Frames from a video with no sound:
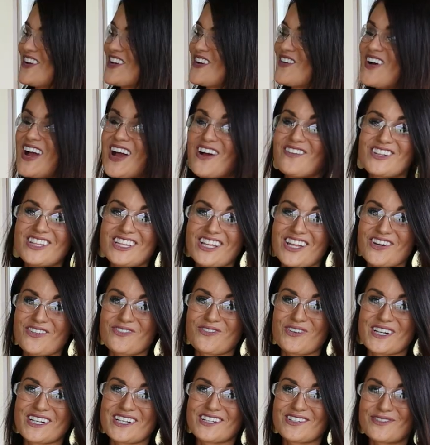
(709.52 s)
we don't have a lot
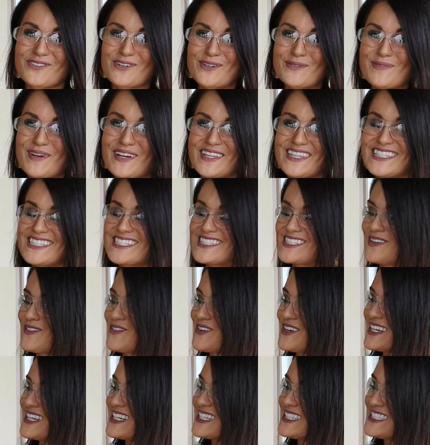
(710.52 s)
of wiggle room on this so
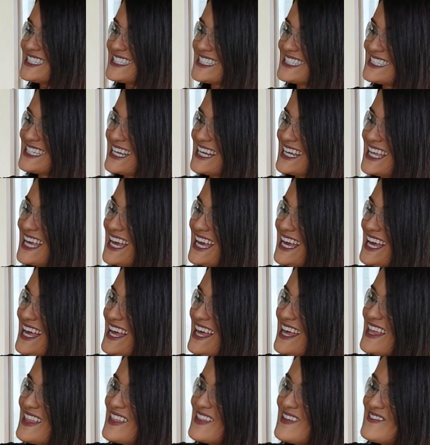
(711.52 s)
we're going to just take
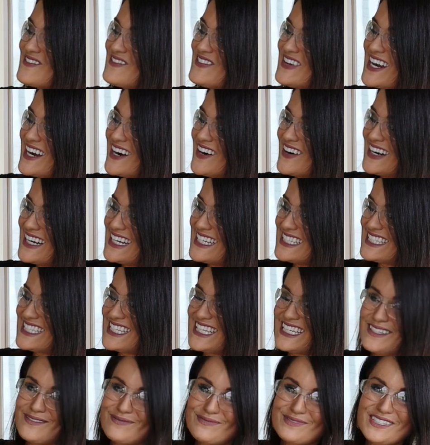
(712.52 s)
the very
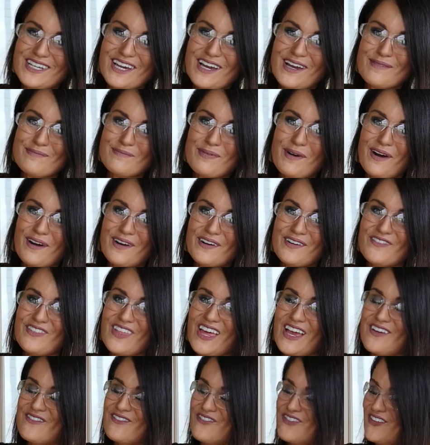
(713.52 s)
tip top part of
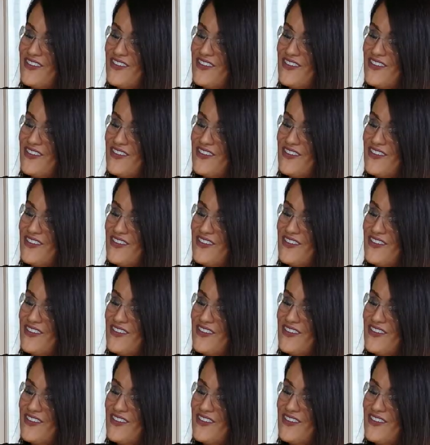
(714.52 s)
that